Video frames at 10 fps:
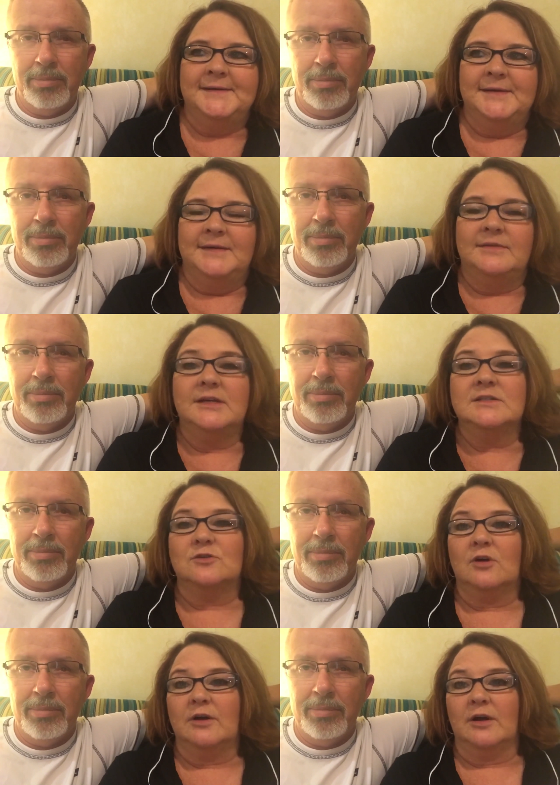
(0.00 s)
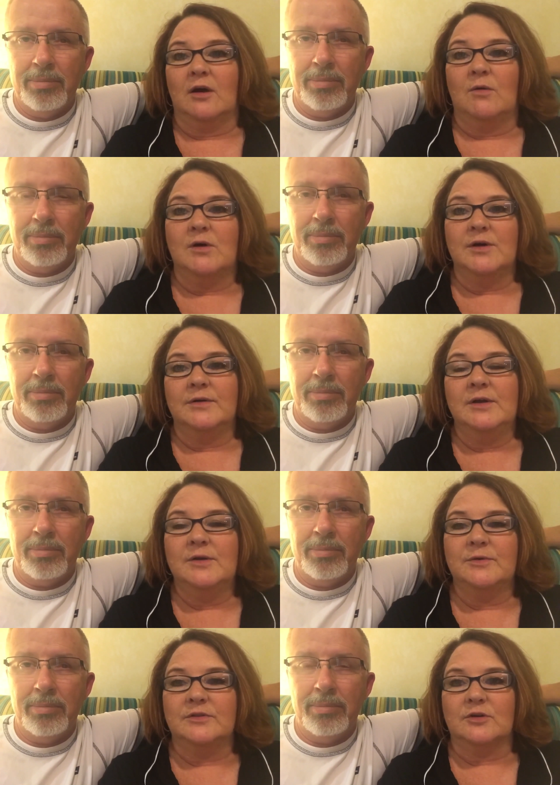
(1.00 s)
Speaker 1: things that are going to go on
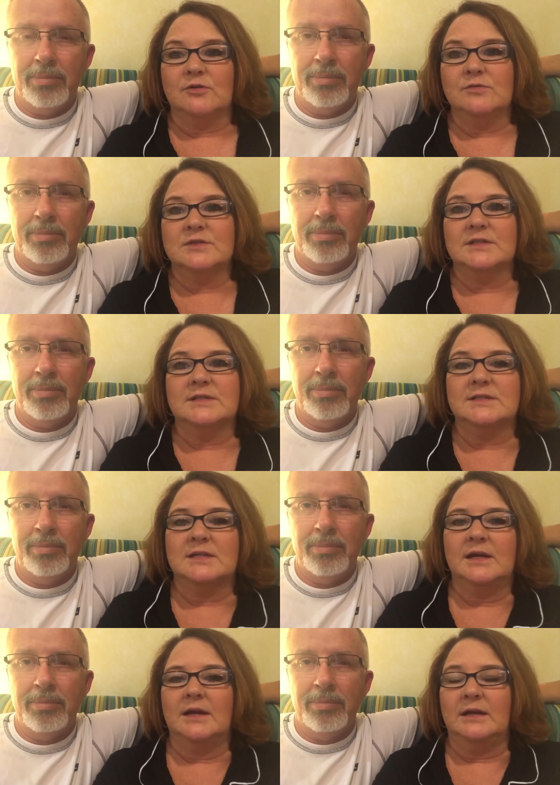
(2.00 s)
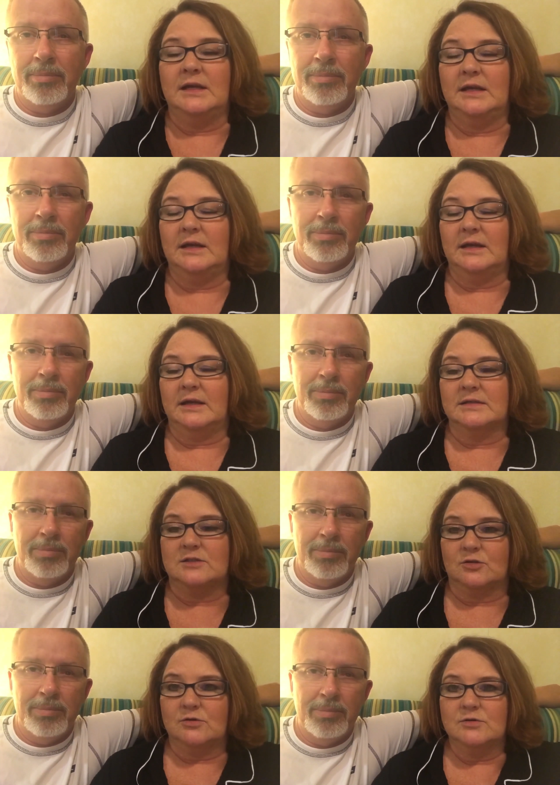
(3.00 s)
with the cruises and he gets to
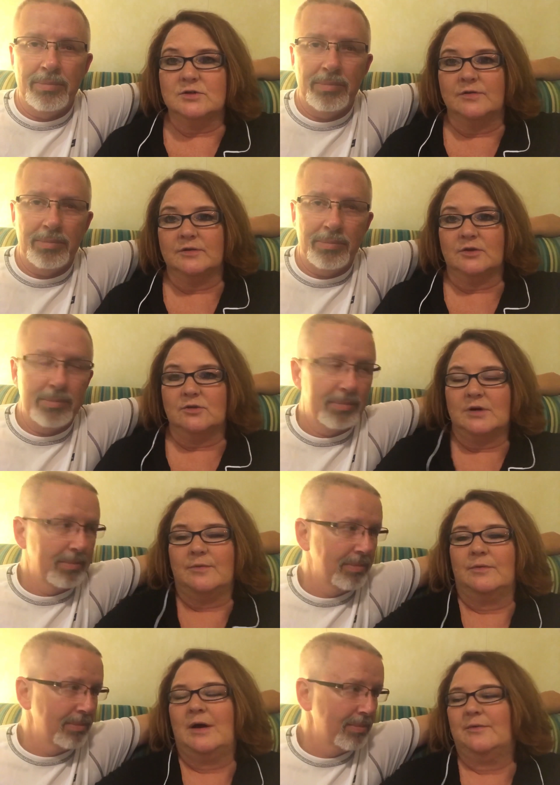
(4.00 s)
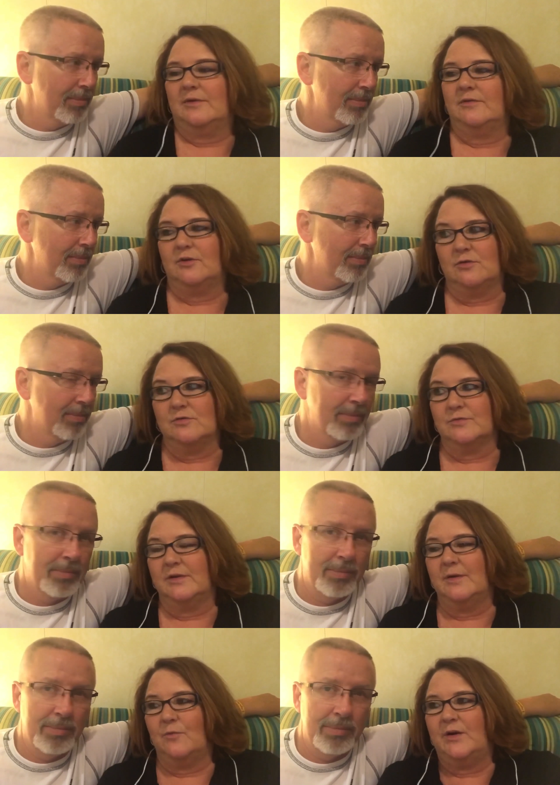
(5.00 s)
cruise on the cruise. I, I would love to cruise with
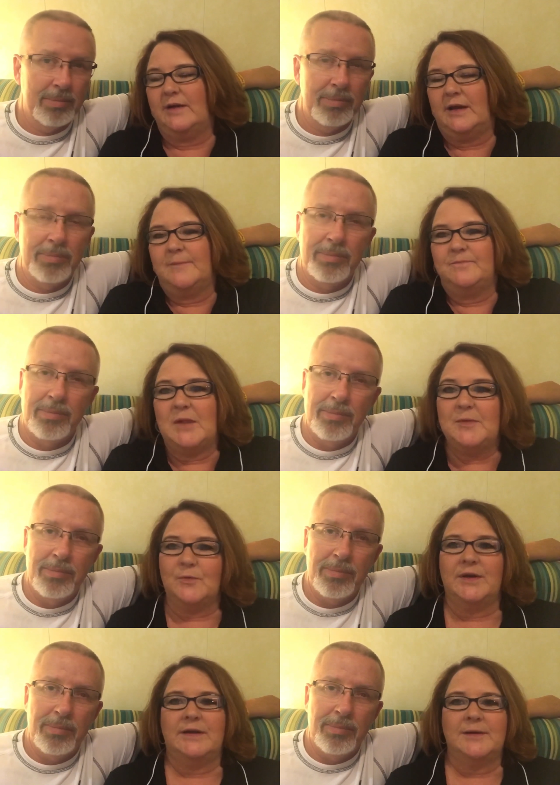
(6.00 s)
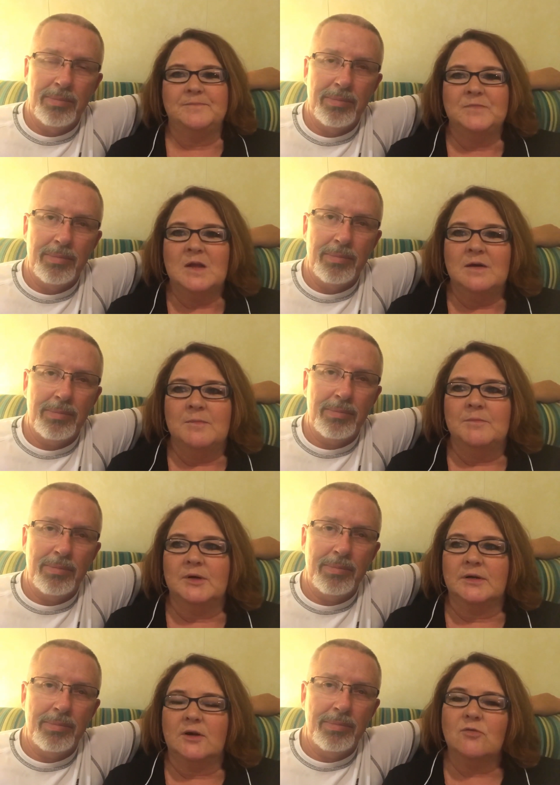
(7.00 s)
him one day, maybe one day.
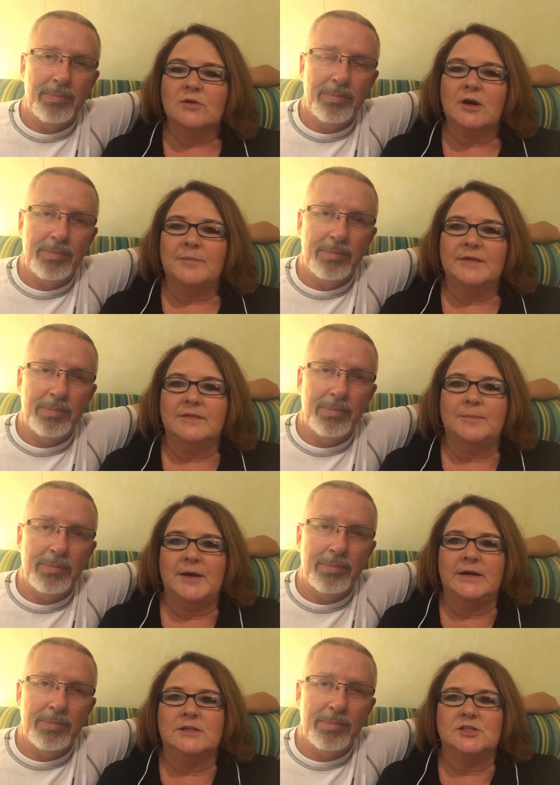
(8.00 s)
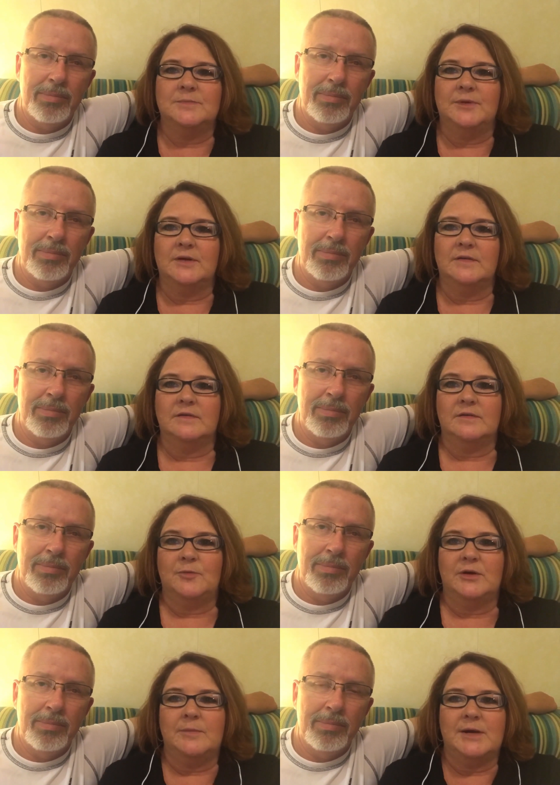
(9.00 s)
But go look up his page because it's
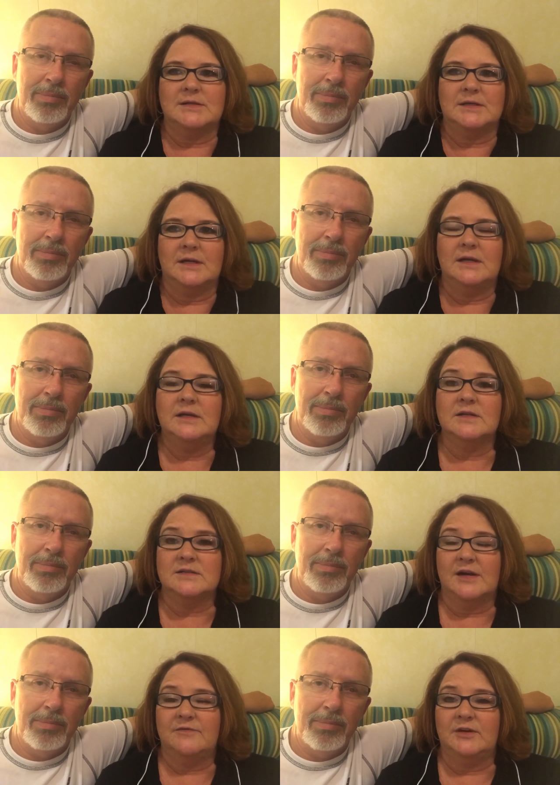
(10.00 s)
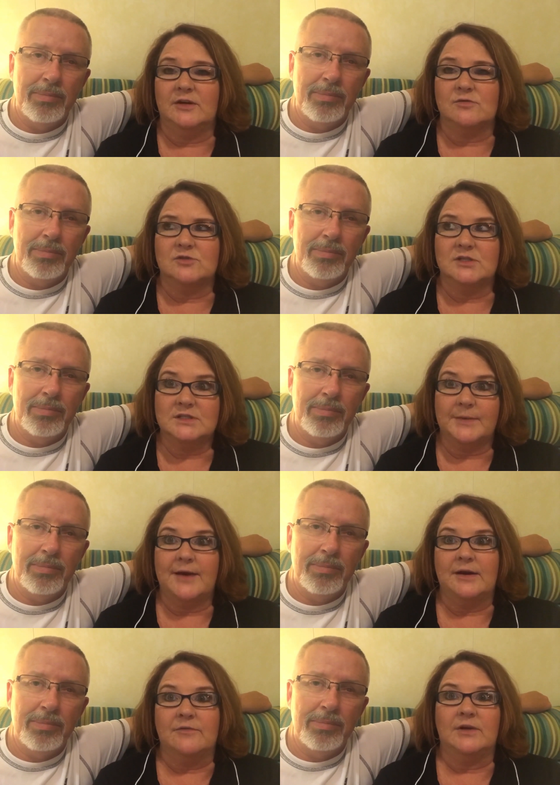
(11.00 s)
pretty amazing. And he does live videos just
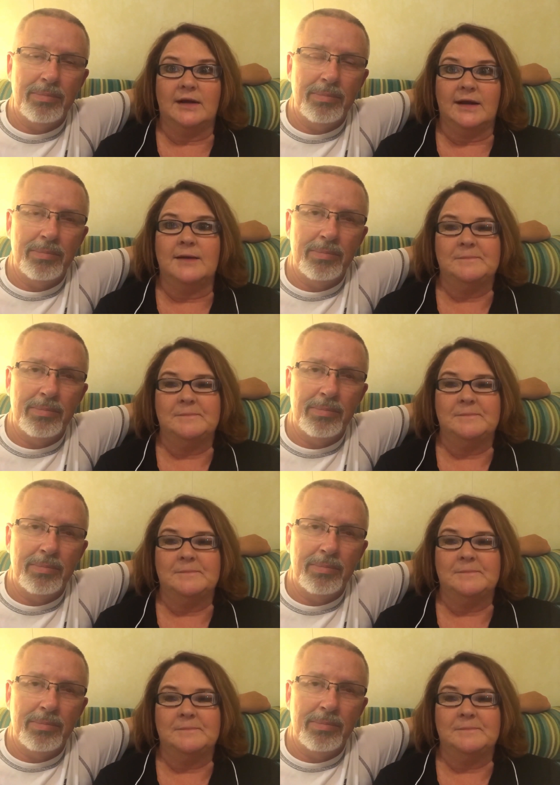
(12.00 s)
about every day.